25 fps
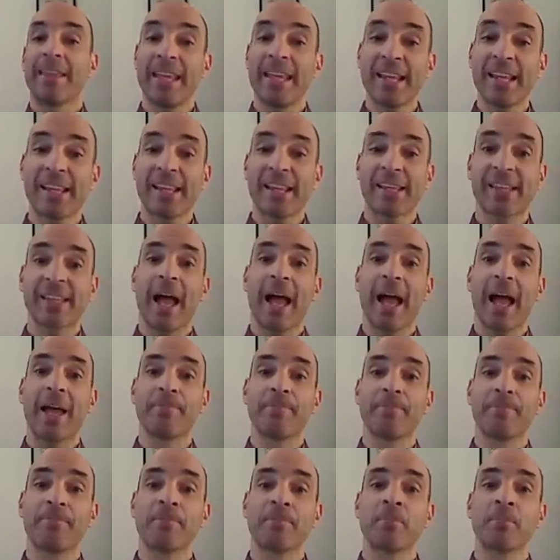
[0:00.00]
At this
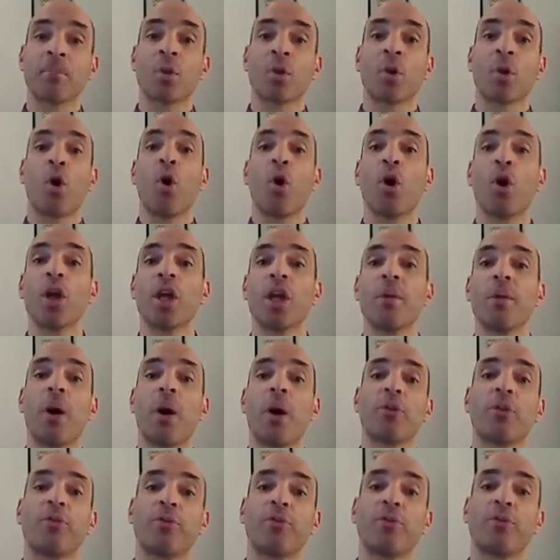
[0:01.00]
time, only
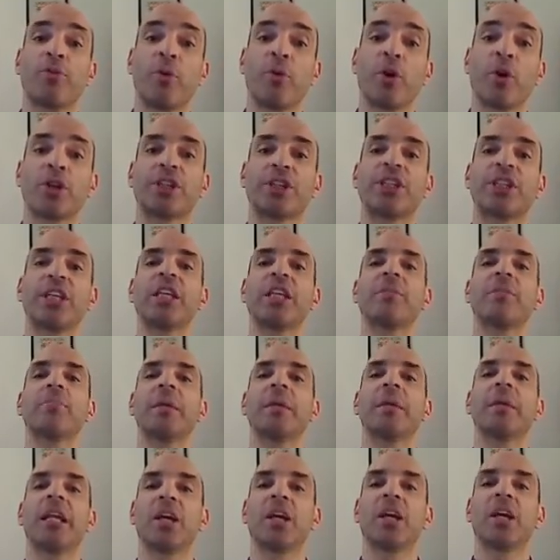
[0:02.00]
about
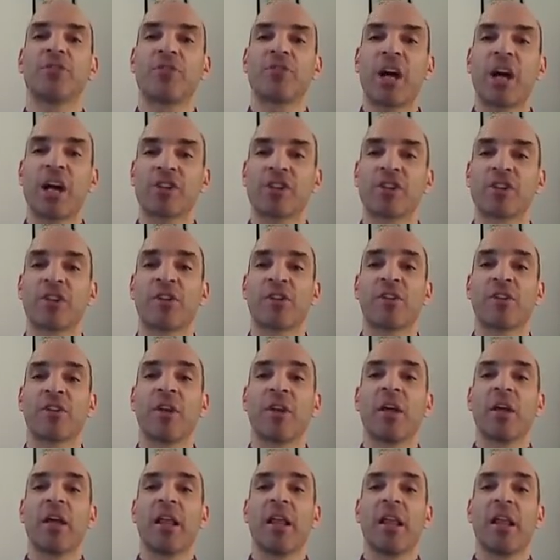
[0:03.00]
14 million
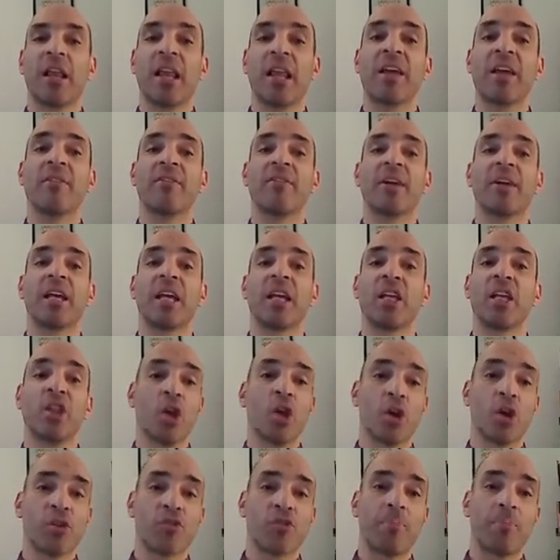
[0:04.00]
Russians live
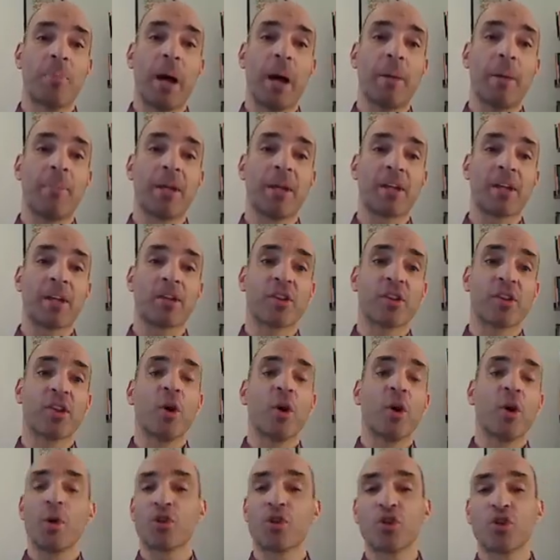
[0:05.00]
in those republics,
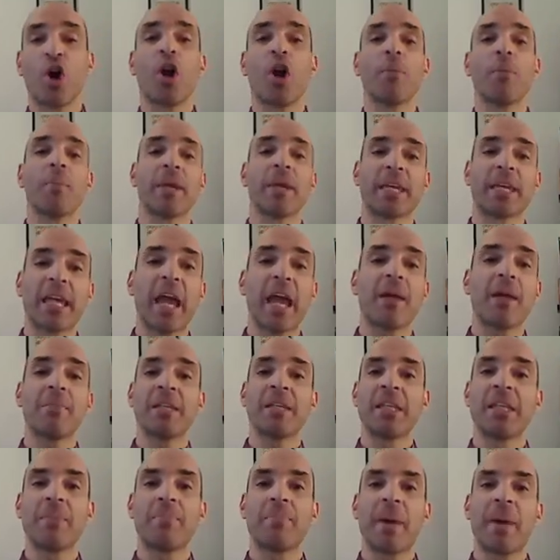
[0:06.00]
which all
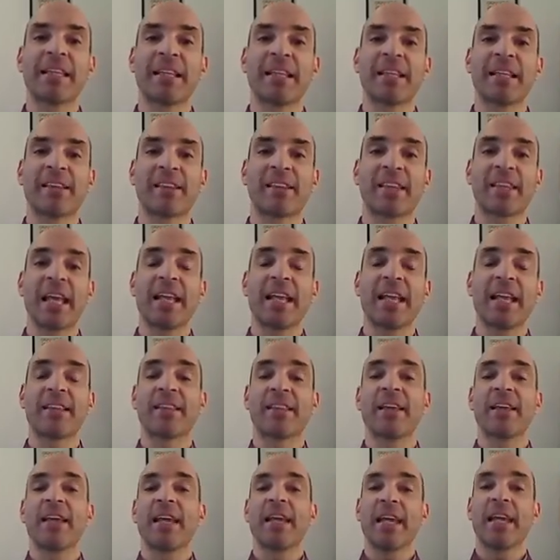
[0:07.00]
became independent
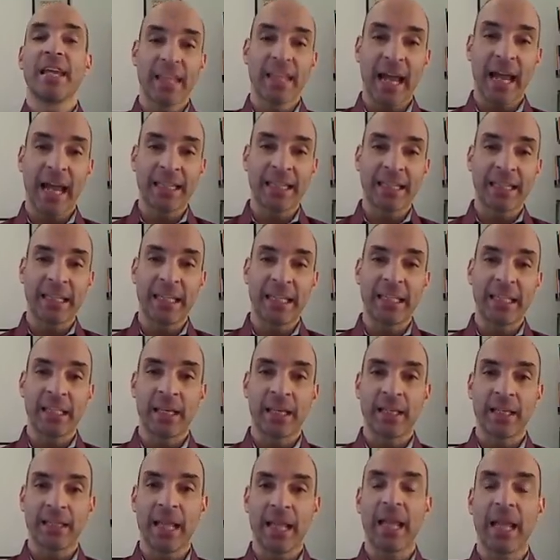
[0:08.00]
states in
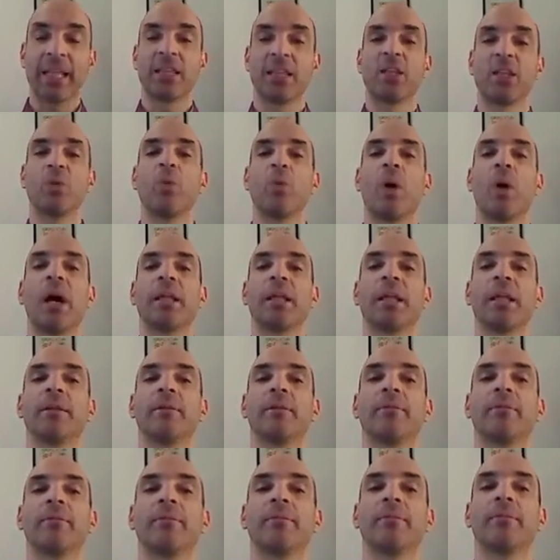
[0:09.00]

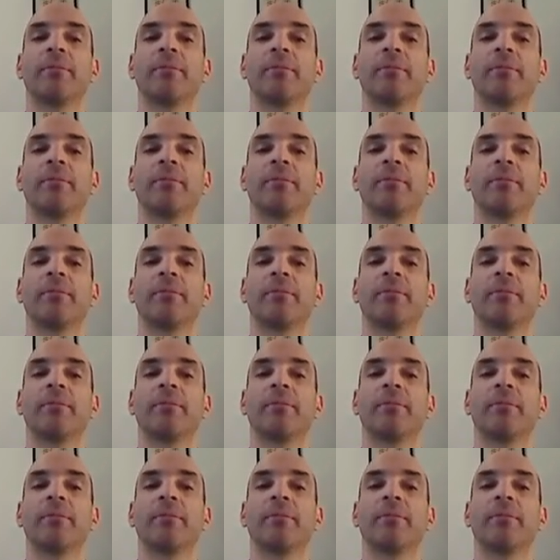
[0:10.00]
1991.